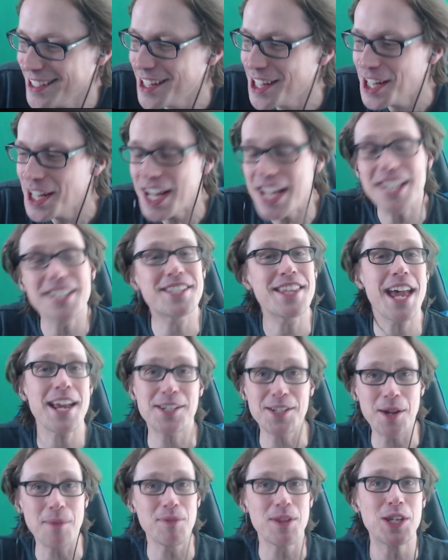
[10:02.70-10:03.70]
Is that
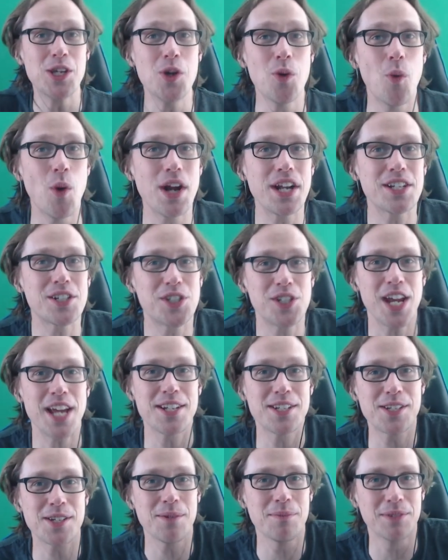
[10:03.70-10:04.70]
something you want to
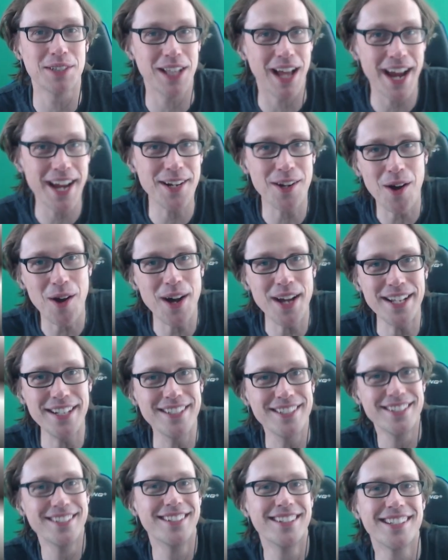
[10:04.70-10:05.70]
shed some light on?
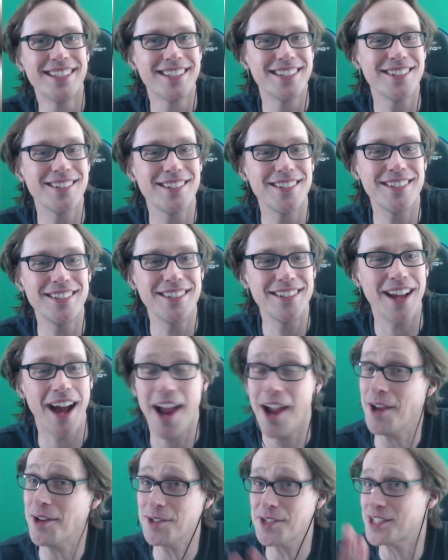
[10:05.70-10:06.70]

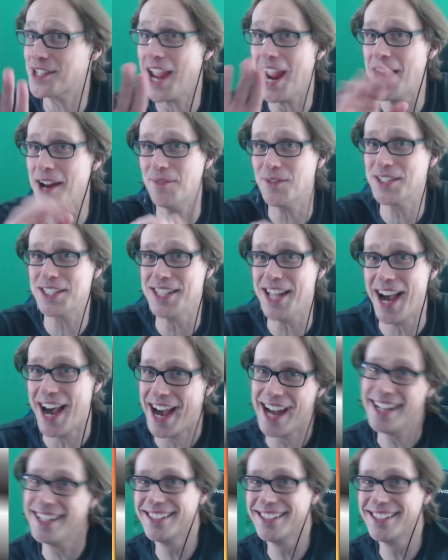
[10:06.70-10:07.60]
I understand if it's not.